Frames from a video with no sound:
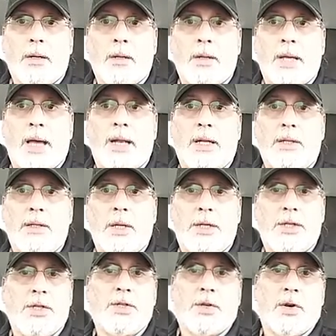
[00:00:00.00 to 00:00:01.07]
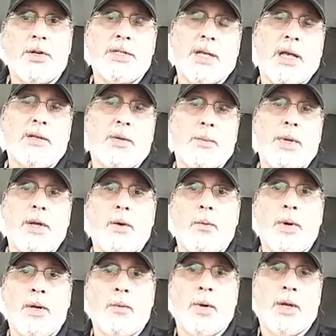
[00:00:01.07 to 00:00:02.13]
that it just turns out to be a
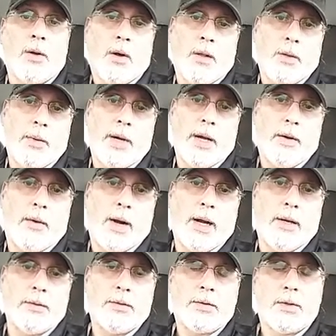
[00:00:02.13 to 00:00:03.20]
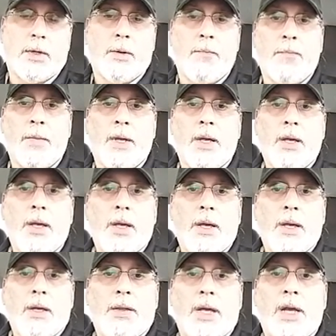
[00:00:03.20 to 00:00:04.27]
win-win all the way around. So
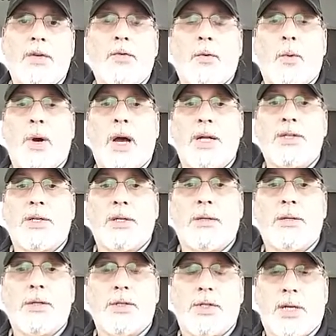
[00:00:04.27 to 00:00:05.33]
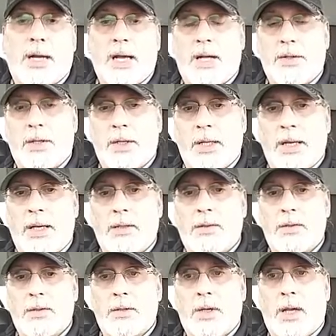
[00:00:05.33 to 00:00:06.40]
thanks for watching. Check out the
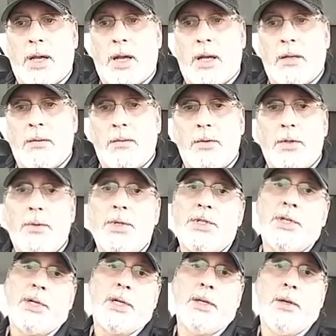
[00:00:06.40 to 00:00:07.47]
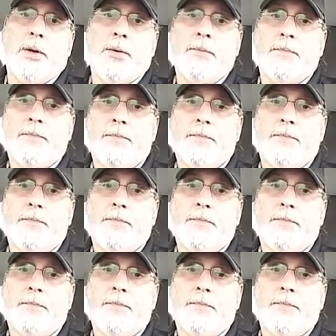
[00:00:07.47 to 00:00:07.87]
links and do what you can do.